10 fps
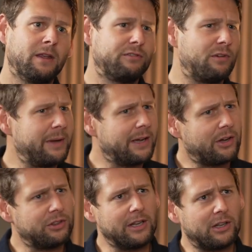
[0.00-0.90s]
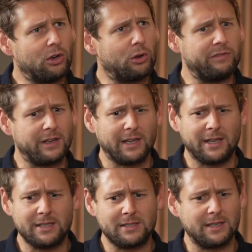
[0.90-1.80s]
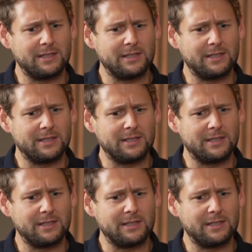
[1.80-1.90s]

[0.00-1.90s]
For me, I think a lot of it is